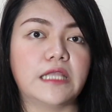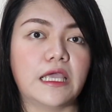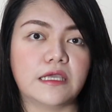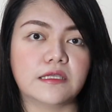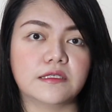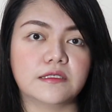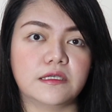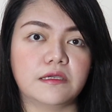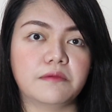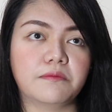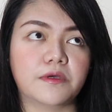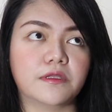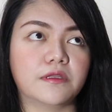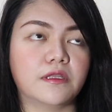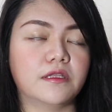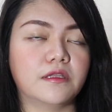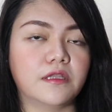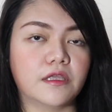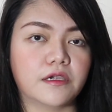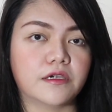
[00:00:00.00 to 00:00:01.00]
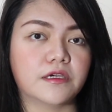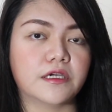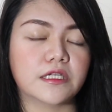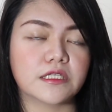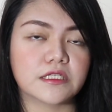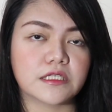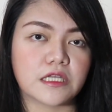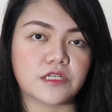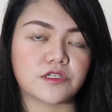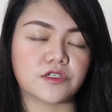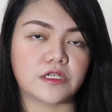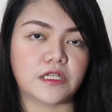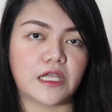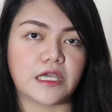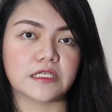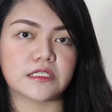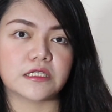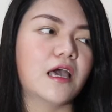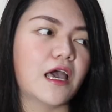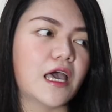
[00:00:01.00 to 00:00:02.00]
AC, but in here it's
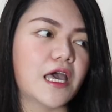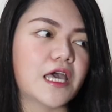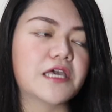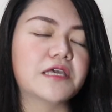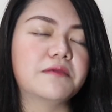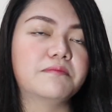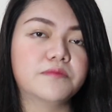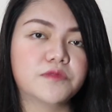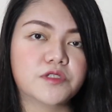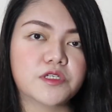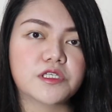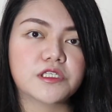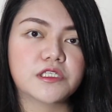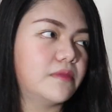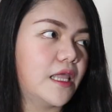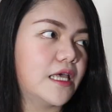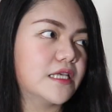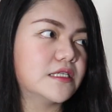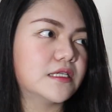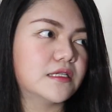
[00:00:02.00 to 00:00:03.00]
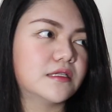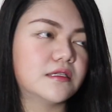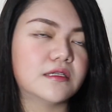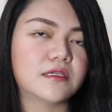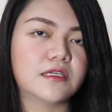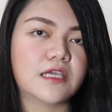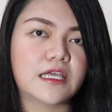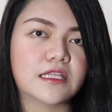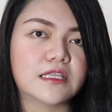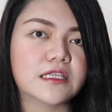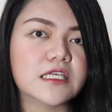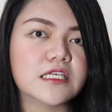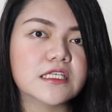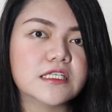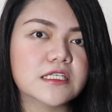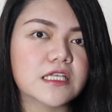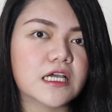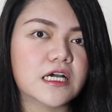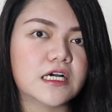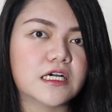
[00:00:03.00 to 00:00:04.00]
centralized. I'm just blessed to get
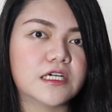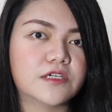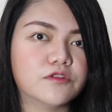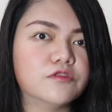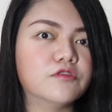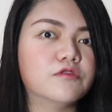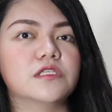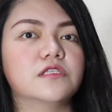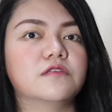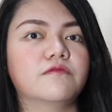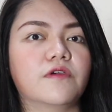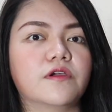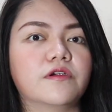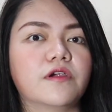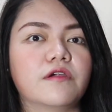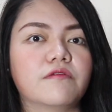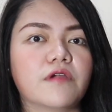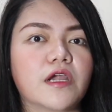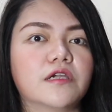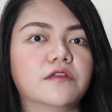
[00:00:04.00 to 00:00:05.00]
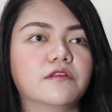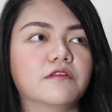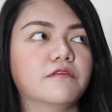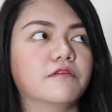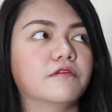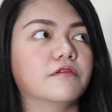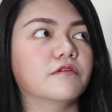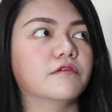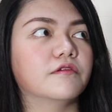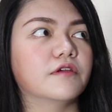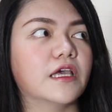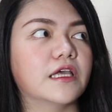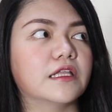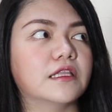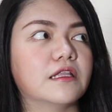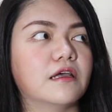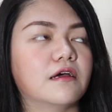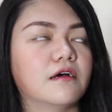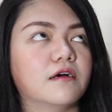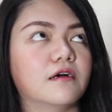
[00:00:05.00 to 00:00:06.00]
this room. It's very rare to
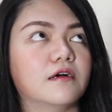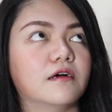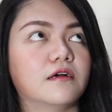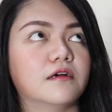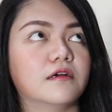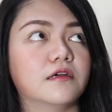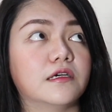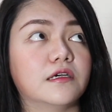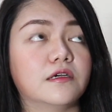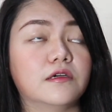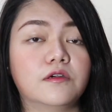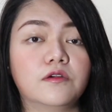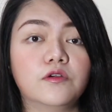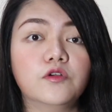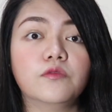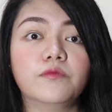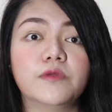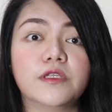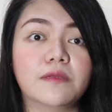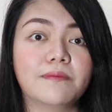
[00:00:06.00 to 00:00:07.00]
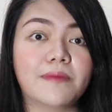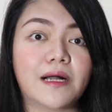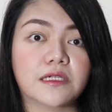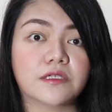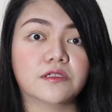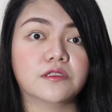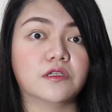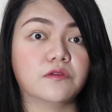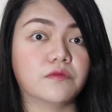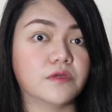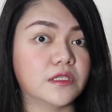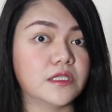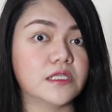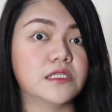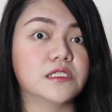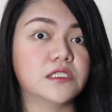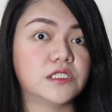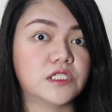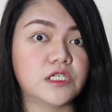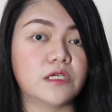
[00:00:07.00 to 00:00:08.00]
get a room with a balcony with
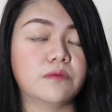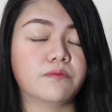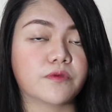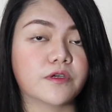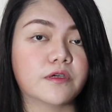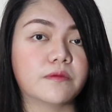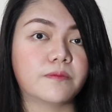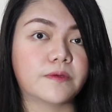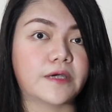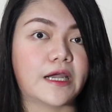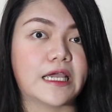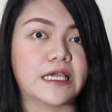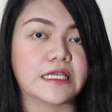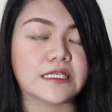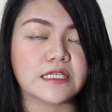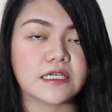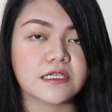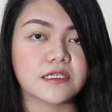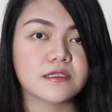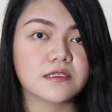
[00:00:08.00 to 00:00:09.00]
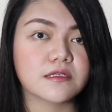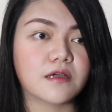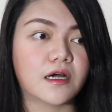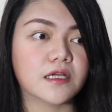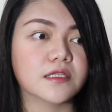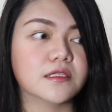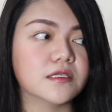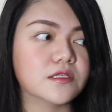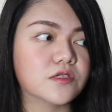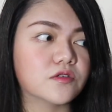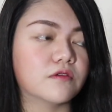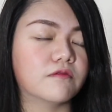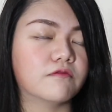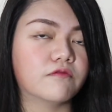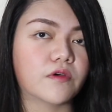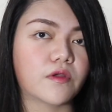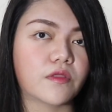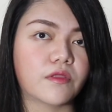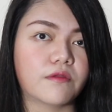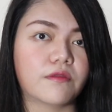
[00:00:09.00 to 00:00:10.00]
this cheaper price. I just got this room
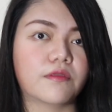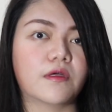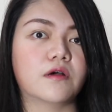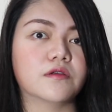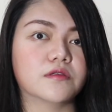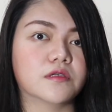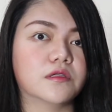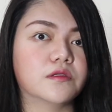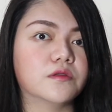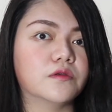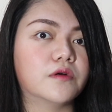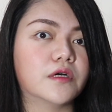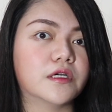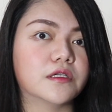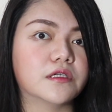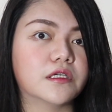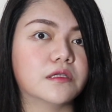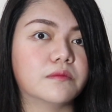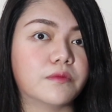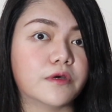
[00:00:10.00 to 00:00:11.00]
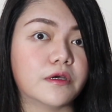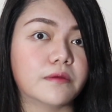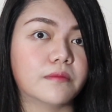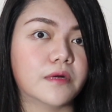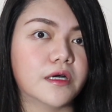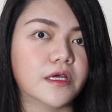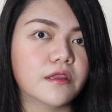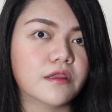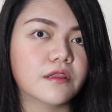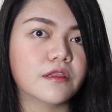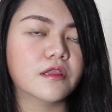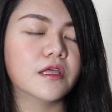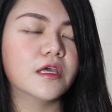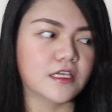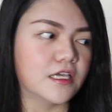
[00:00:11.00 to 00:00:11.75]
for 2,200 per month.